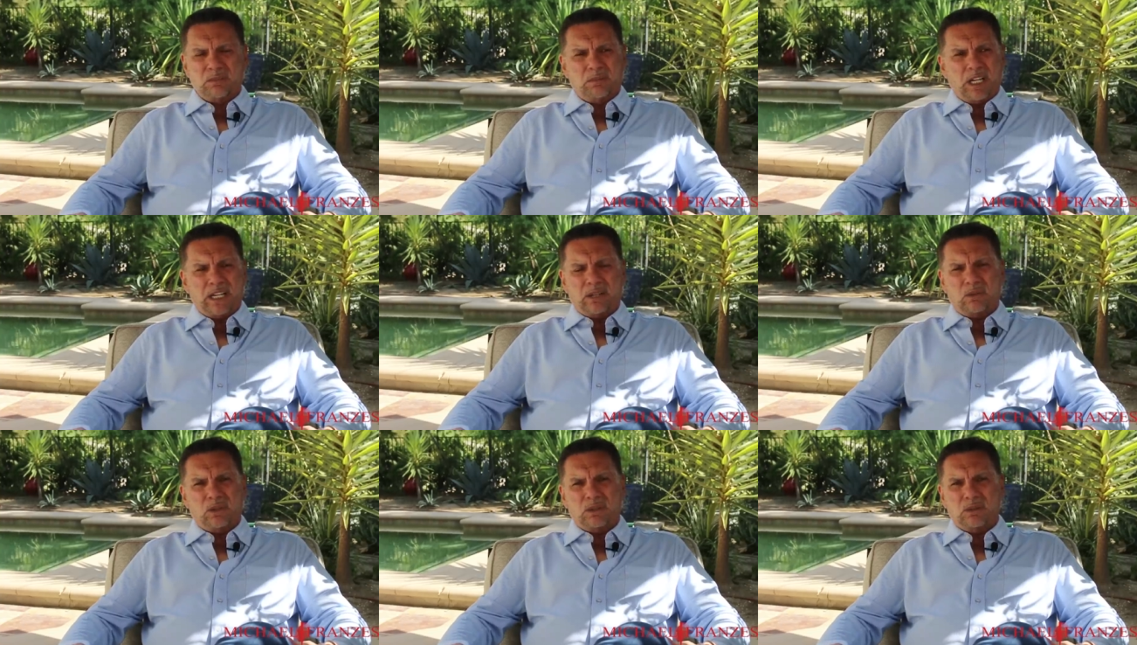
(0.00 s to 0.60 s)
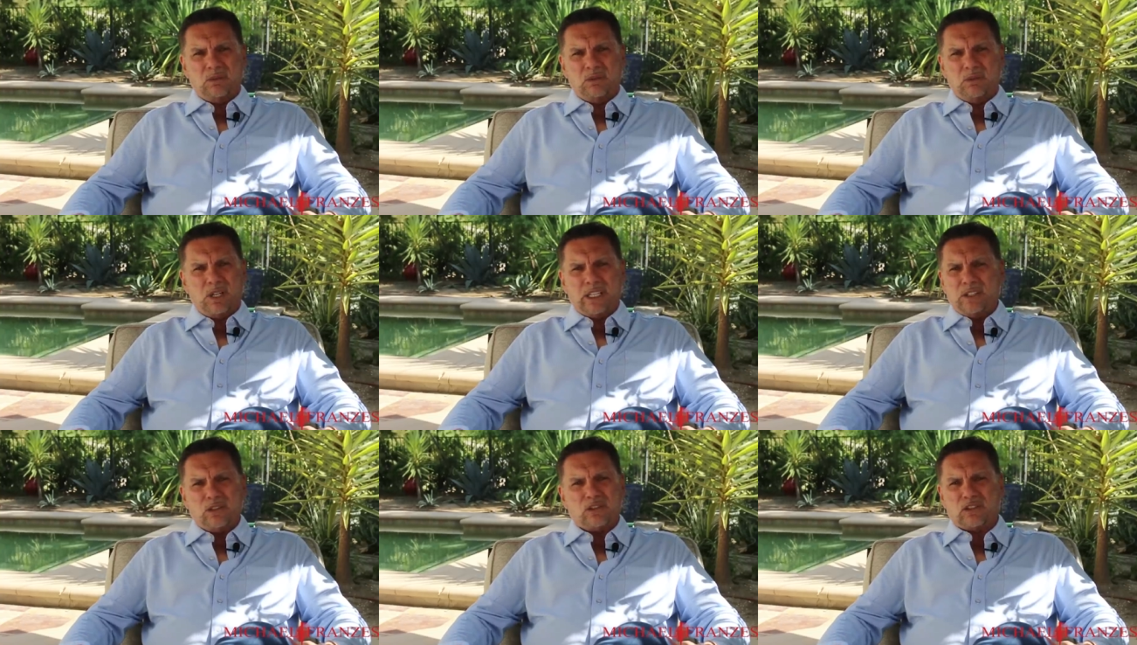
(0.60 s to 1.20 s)
Mike, why,
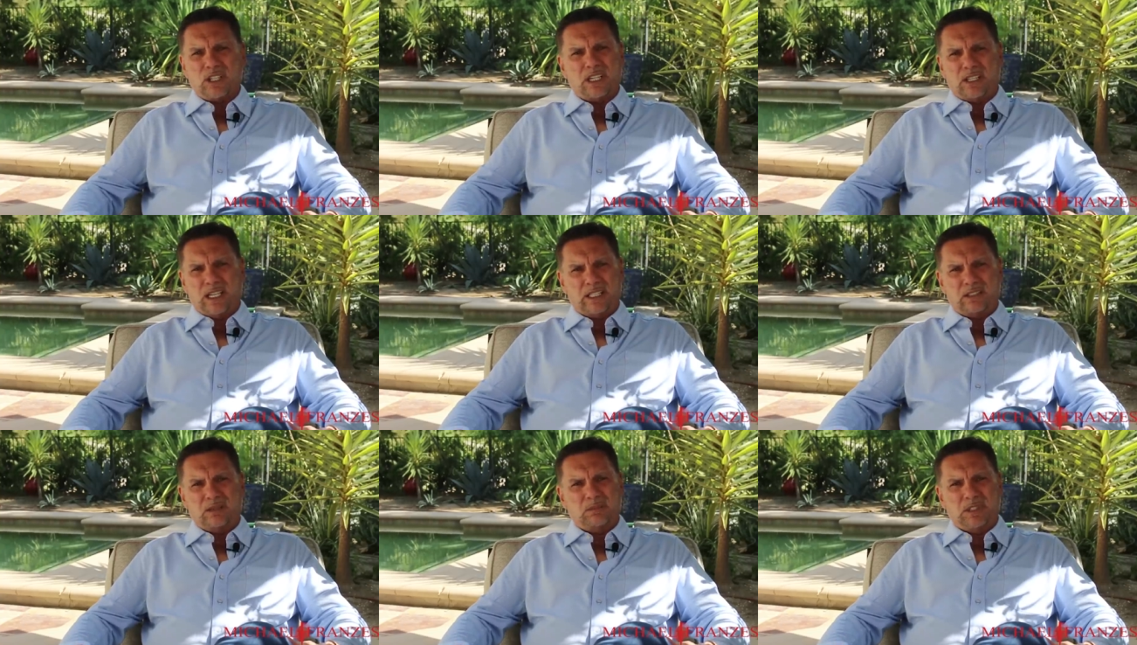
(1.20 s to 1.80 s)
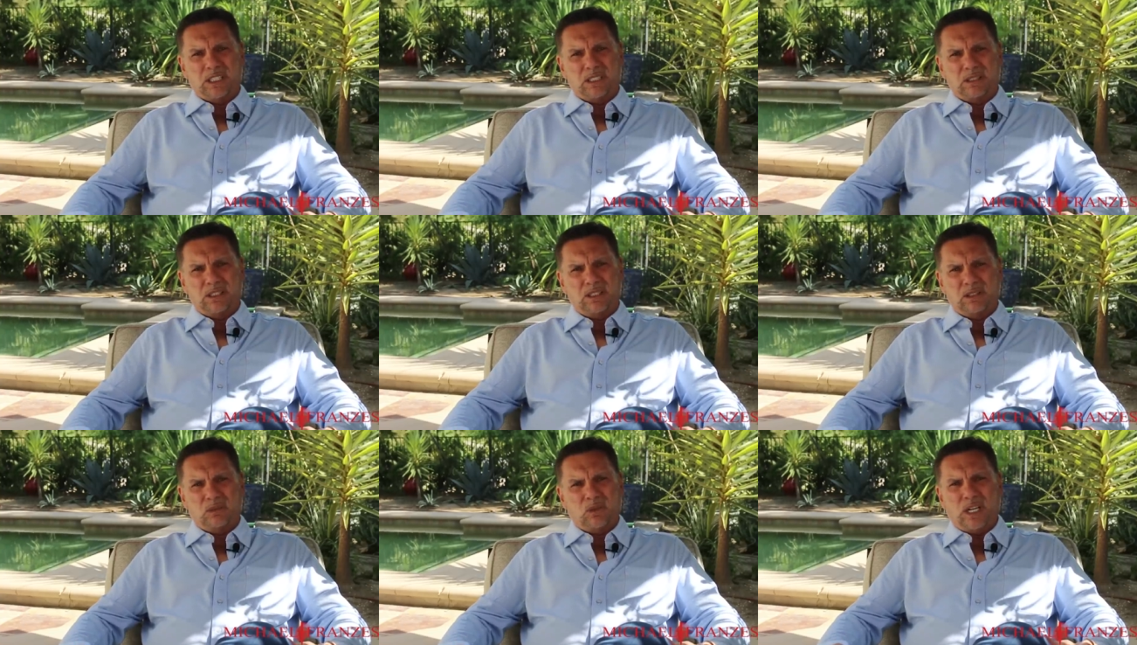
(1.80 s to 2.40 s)
why you say that to me? You
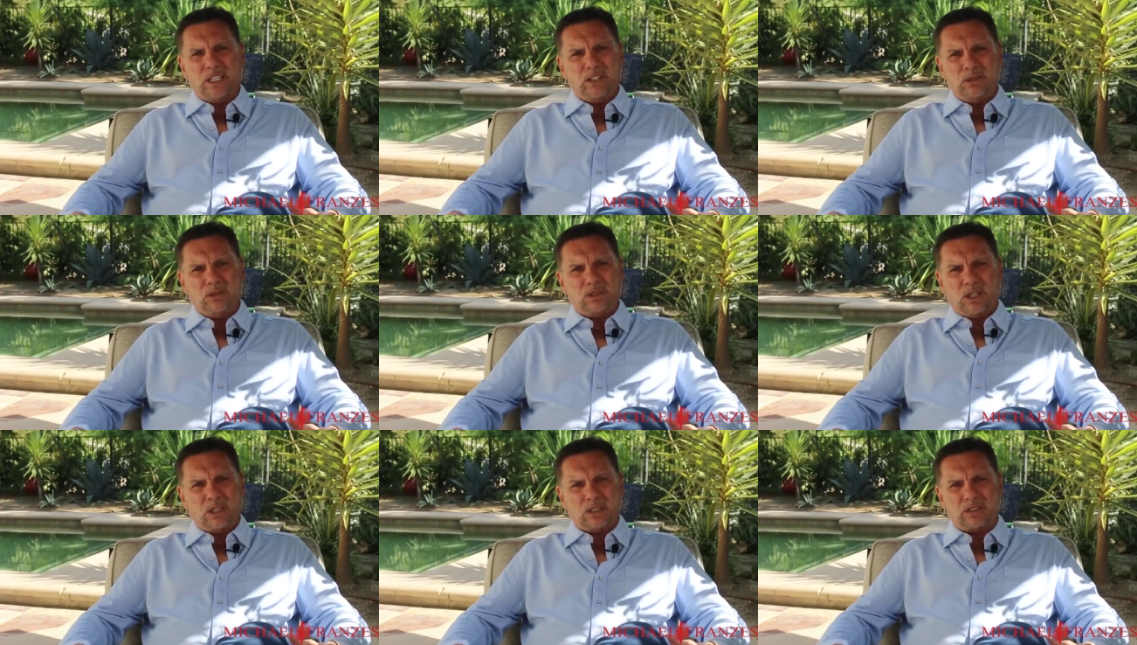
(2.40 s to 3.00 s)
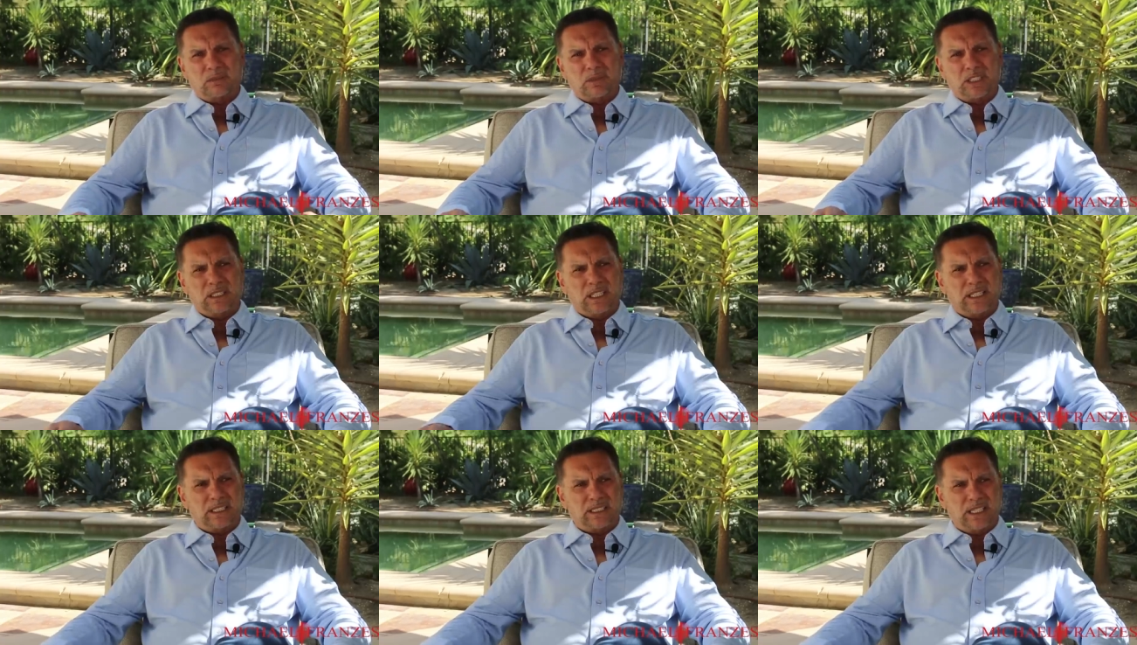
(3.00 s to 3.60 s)
know, why do you talk to me
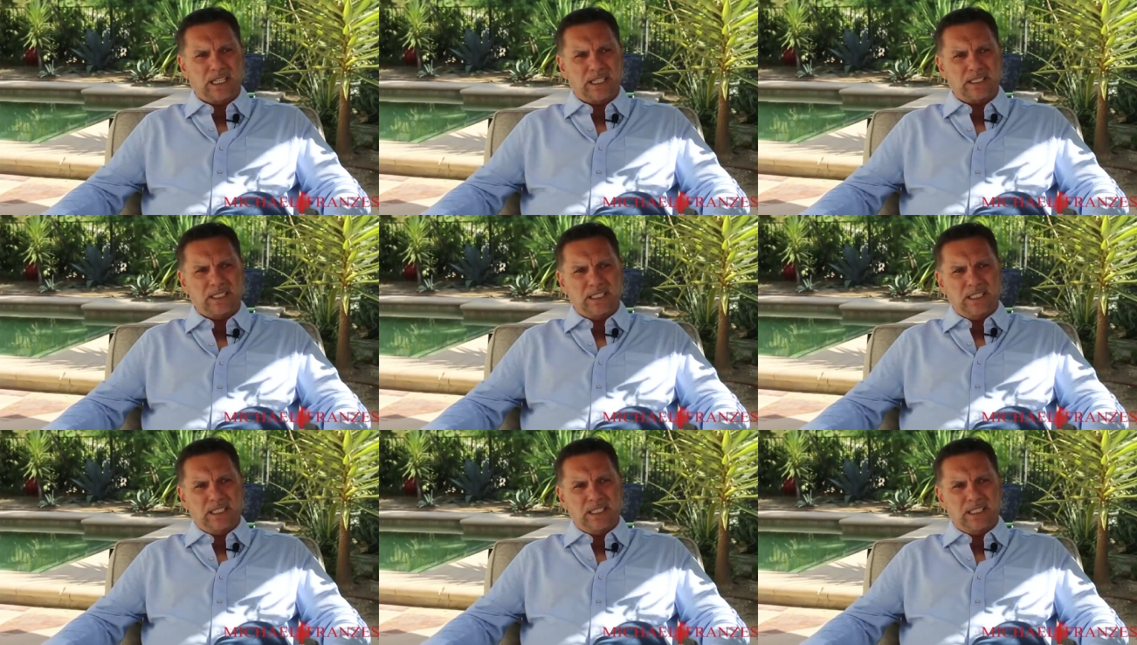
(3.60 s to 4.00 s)
like that?